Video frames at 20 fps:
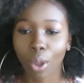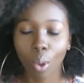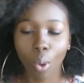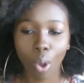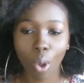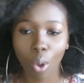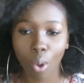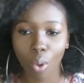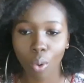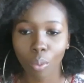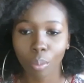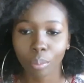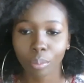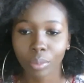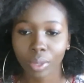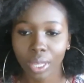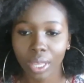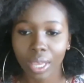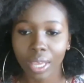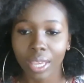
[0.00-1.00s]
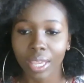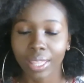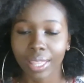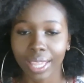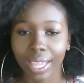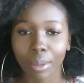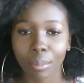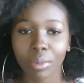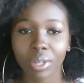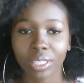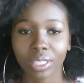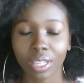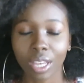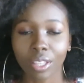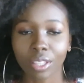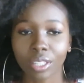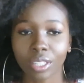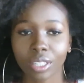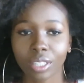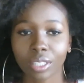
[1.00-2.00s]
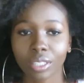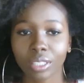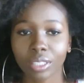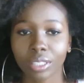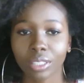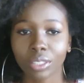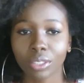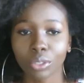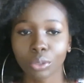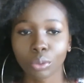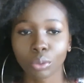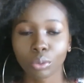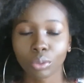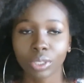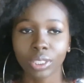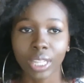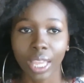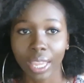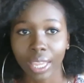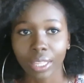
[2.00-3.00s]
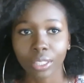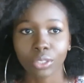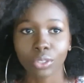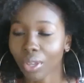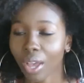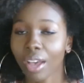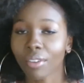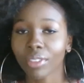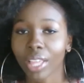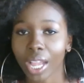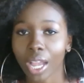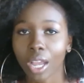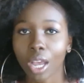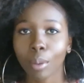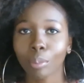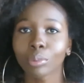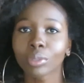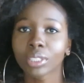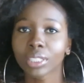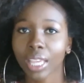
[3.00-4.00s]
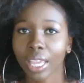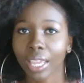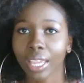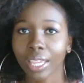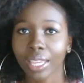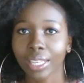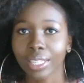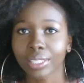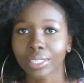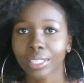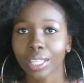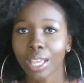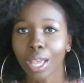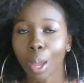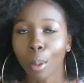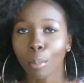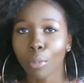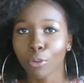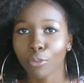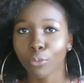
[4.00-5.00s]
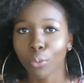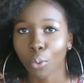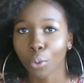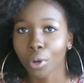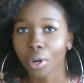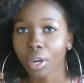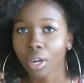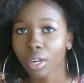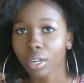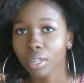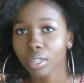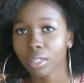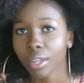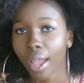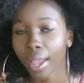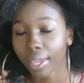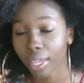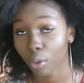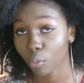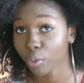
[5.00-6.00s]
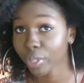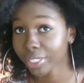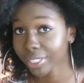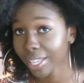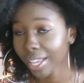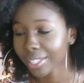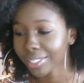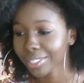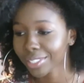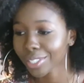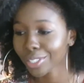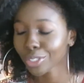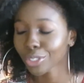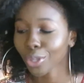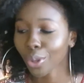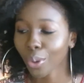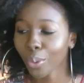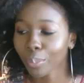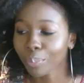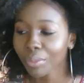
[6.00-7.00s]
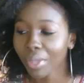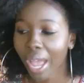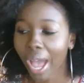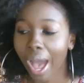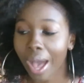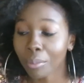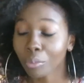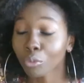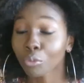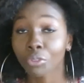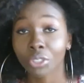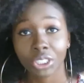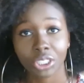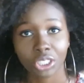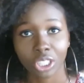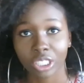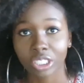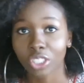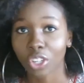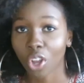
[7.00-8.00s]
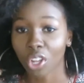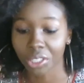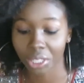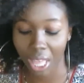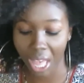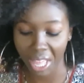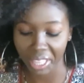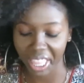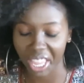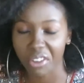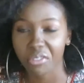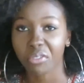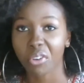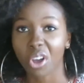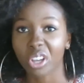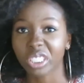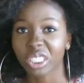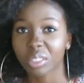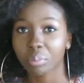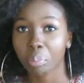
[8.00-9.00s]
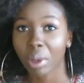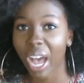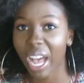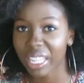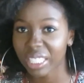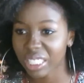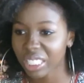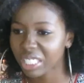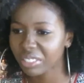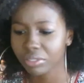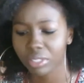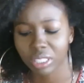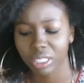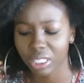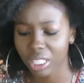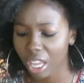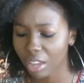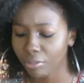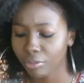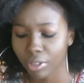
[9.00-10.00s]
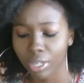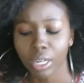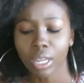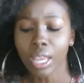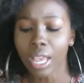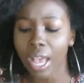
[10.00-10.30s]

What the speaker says: go home, and they give me this new date. So I have like a couple days before I get retested. So I'm researching online like false positives and stuff, and